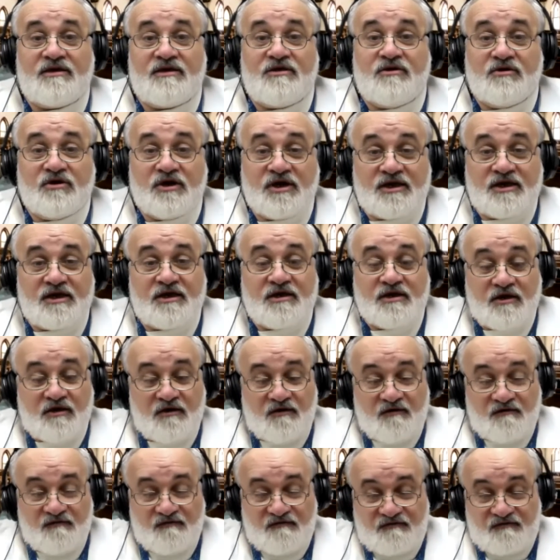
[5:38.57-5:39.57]
You're going to
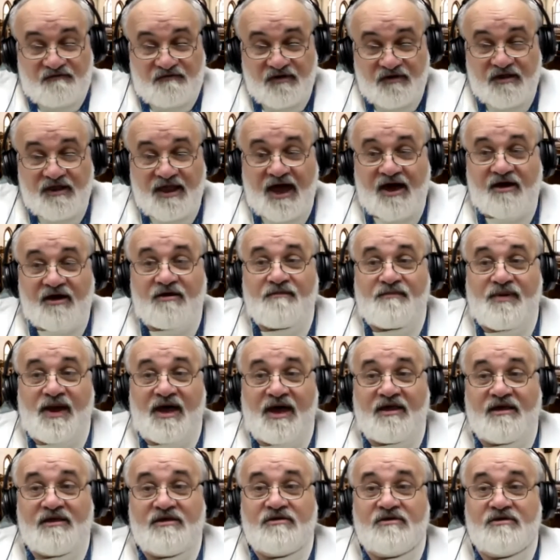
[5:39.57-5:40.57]
fill out a
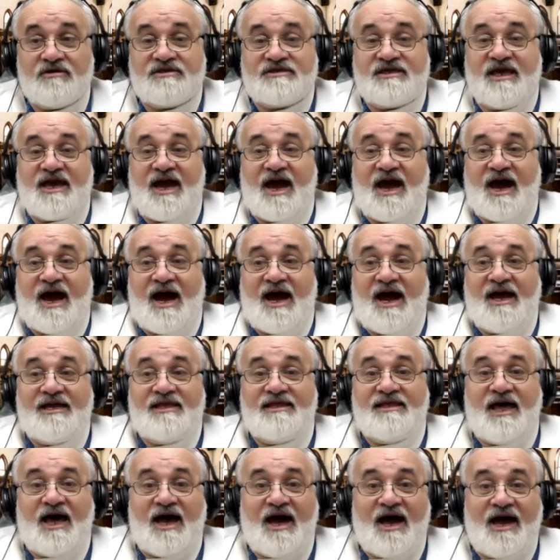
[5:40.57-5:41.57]
ballot and you're going to say, I
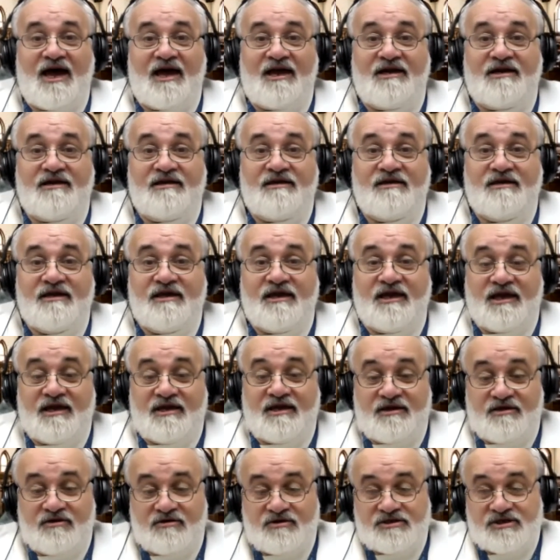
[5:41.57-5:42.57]
lied. And
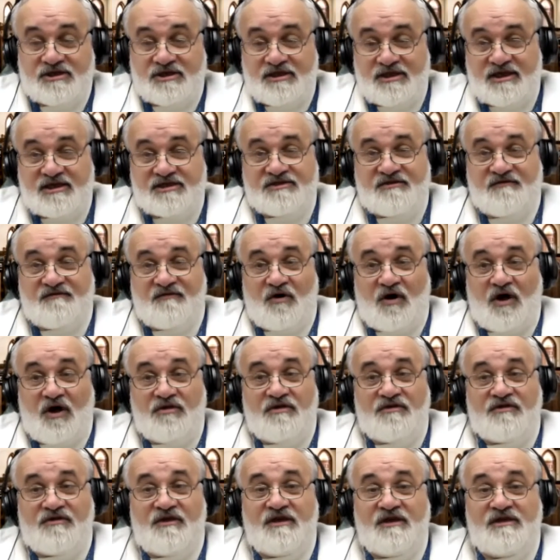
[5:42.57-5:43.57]
here's a list of all the
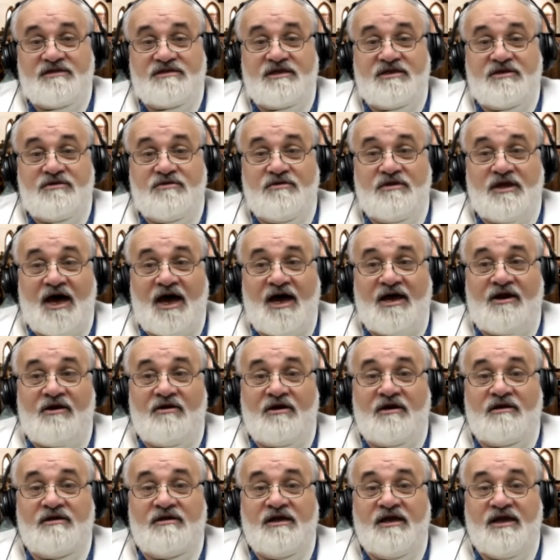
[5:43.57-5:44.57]
things that you lied
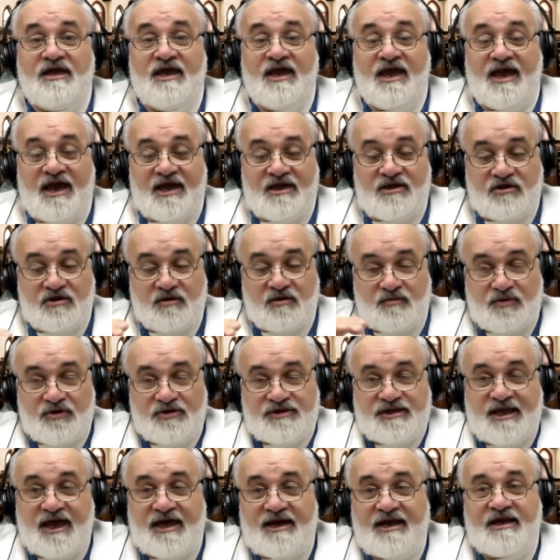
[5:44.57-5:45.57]
on. And you're going to
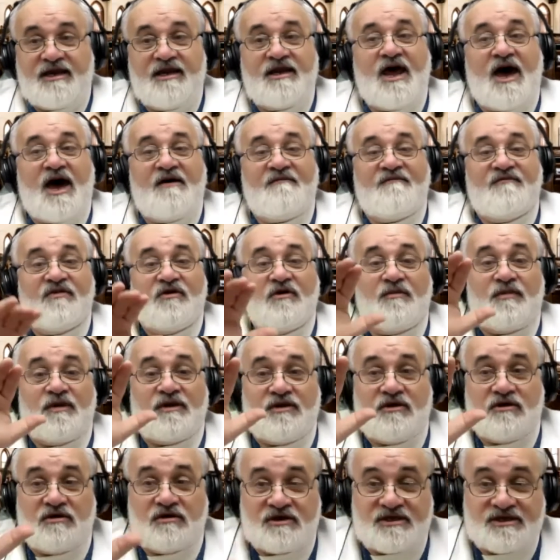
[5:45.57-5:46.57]
put that in an envelope and
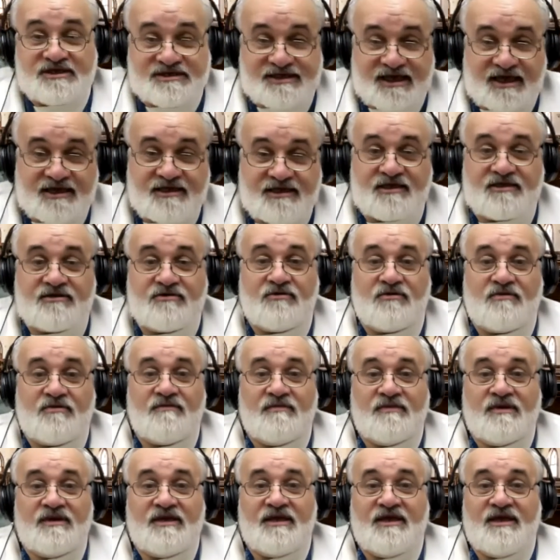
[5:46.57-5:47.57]
you're going to send it to them.
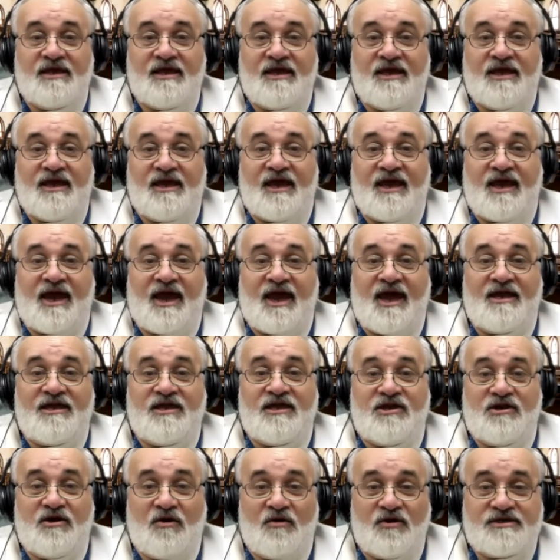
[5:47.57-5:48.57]
And
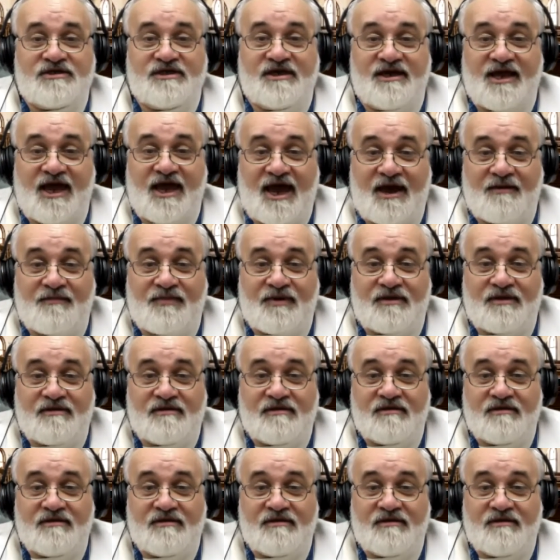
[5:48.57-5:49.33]
you know what's going to happen?